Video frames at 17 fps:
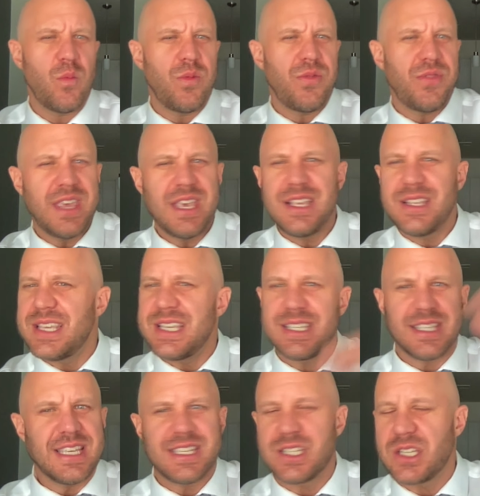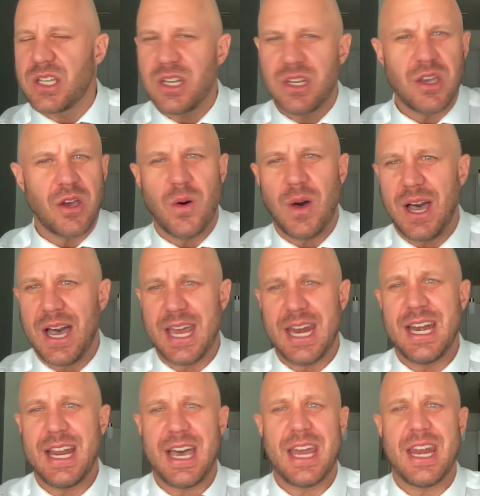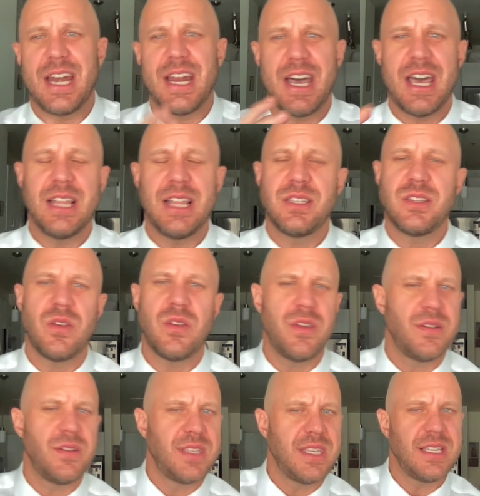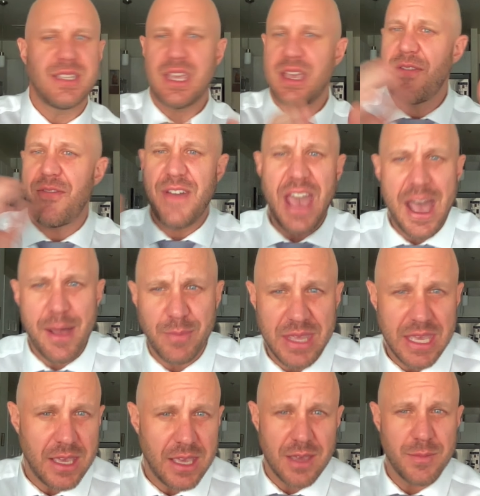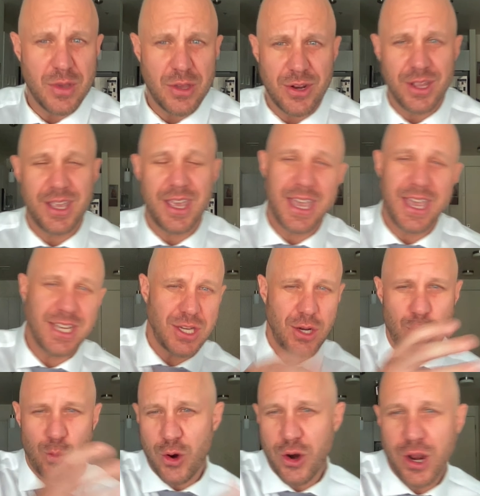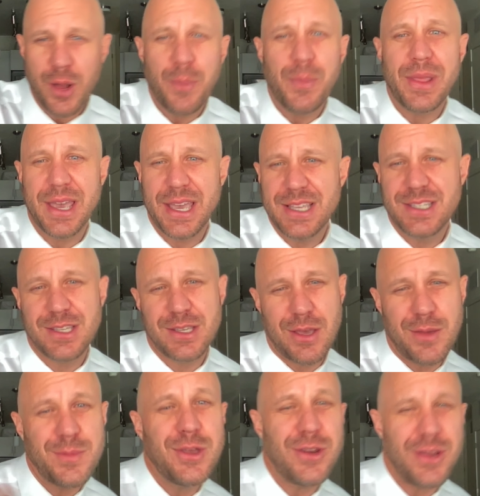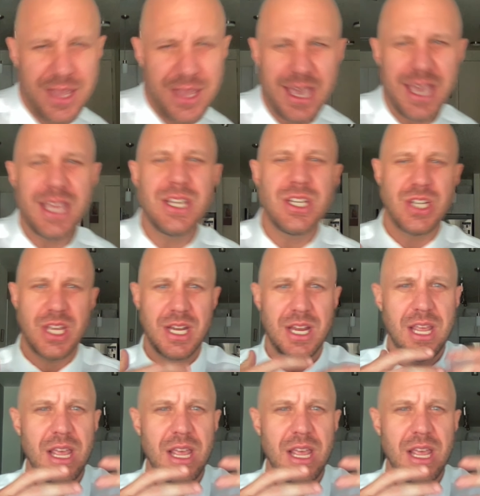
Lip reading: This list could go on and on and on, and so there's things like family communication, workplace communication.